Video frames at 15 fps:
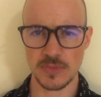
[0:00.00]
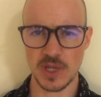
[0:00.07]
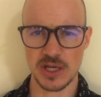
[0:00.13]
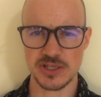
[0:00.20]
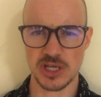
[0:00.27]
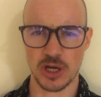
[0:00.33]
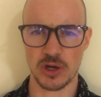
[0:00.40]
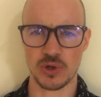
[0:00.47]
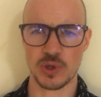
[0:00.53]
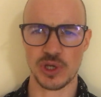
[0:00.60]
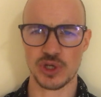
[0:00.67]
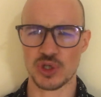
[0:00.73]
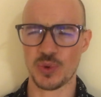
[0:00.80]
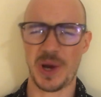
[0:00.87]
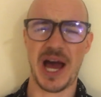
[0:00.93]
So you
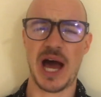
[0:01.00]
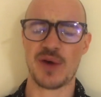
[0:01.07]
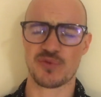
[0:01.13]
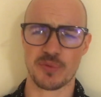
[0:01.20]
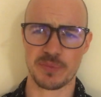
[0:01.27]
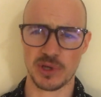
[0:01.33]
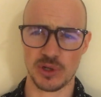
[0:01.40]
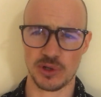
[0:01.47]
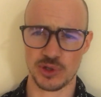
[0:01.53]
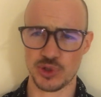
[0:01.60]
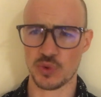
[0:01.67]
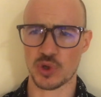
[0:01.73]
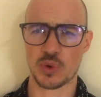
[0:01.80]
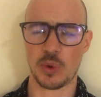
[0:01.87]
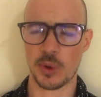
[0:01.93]
do half a pill or do
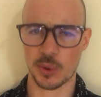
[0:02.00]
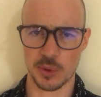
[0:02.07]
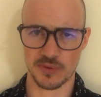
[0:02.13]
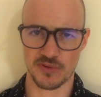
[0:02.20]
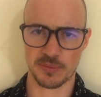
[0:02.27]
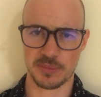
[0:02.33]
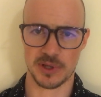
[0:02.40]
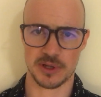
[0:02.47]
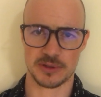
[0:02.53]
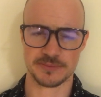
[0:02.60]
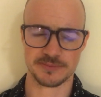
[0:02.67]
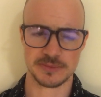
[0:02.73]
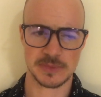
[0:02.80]
a quarter of a pill.